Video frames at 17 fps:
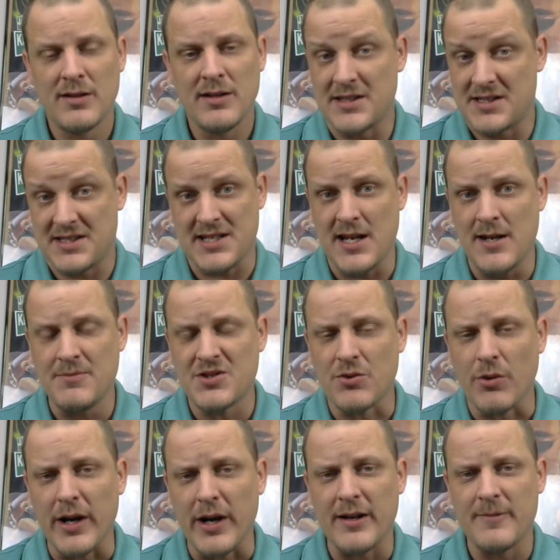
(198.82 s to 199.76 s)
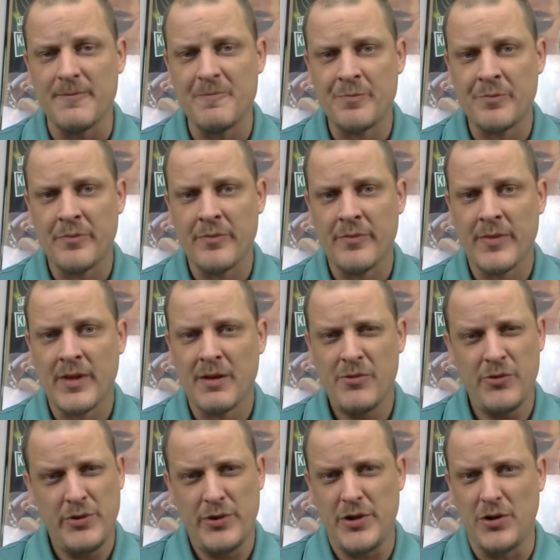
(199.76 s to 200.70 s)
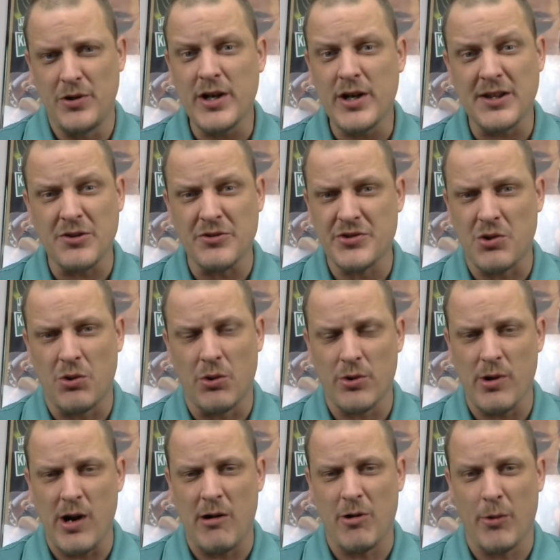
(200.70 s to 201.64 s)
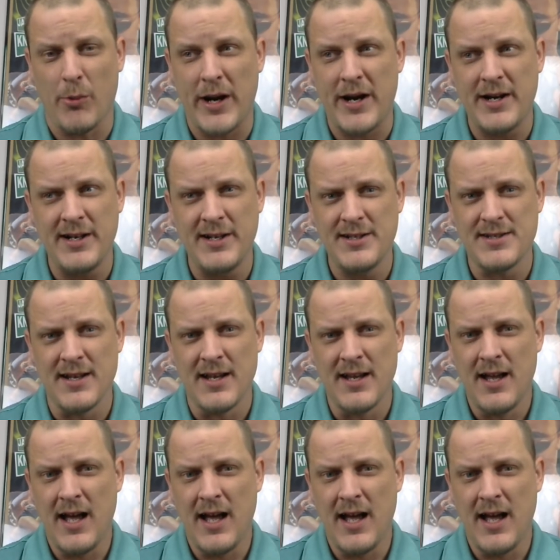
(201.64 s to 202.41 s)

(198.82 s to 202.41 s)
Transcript: it seems great, but when you look at those quarter-hour ratings